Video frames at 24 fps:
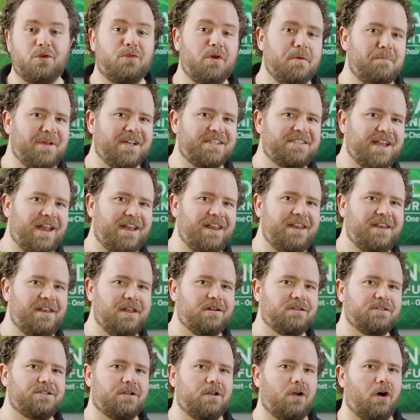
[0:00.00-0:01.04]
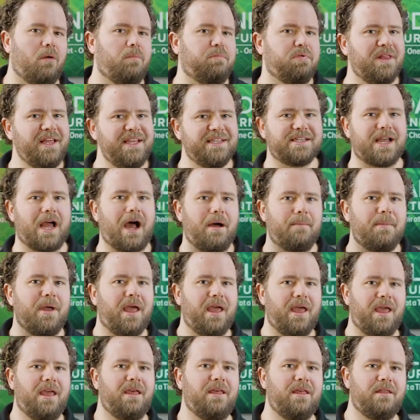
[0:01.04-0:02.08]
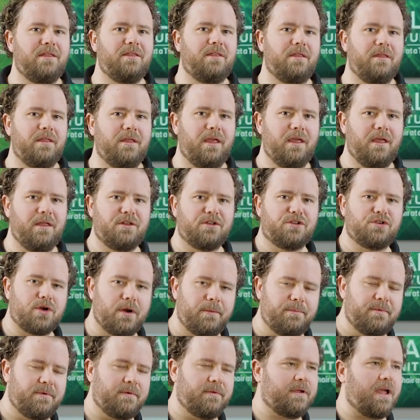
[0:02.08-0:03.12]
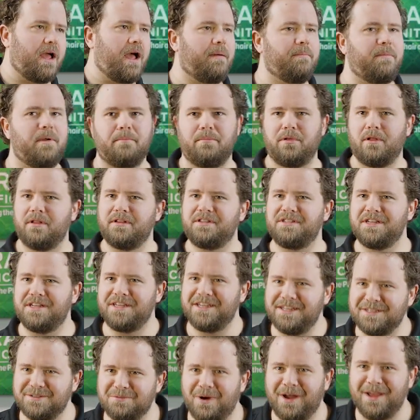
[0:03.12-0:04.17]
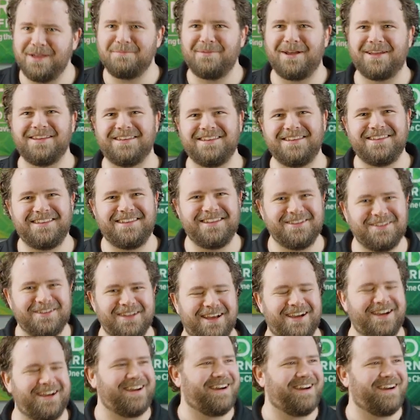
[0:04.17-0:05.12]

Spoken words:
if we missed any deals at all, please comment in the description, comment below. Jeez, why am I dealing?